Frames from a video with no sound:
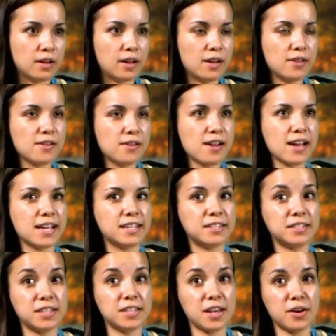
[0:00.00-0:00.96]
Alright,
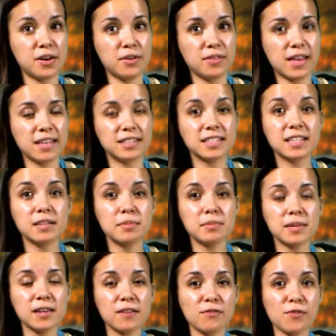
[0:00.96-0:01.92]
so that's going to
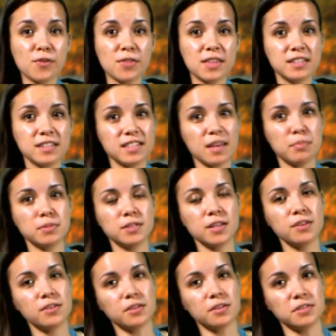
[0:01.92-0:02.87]
be it for this
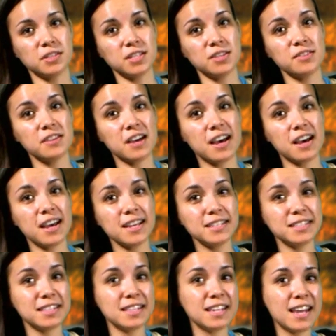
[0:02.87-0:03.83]
episode. I'll see you
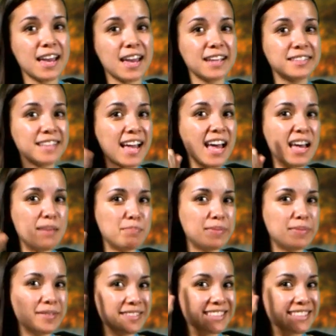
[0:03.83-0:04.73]
guys in the next app.